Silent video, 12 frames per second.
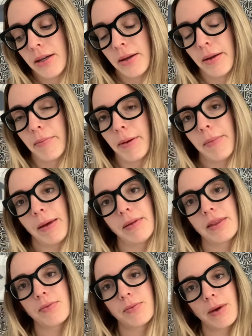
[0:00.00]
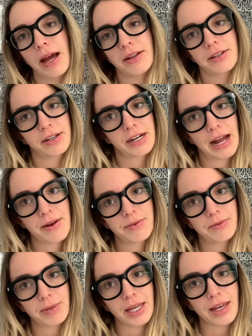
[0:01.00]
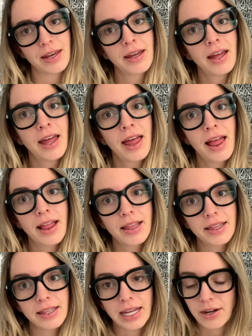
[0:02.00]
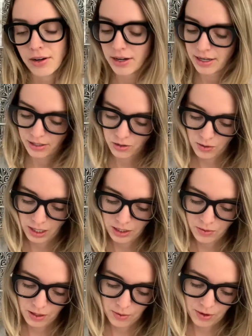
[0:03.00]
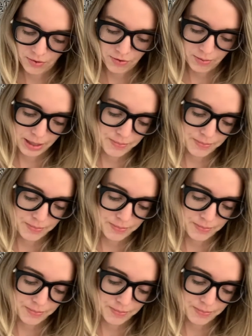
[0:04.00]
but maybe the Wilder Gown will be later in 2021 for me.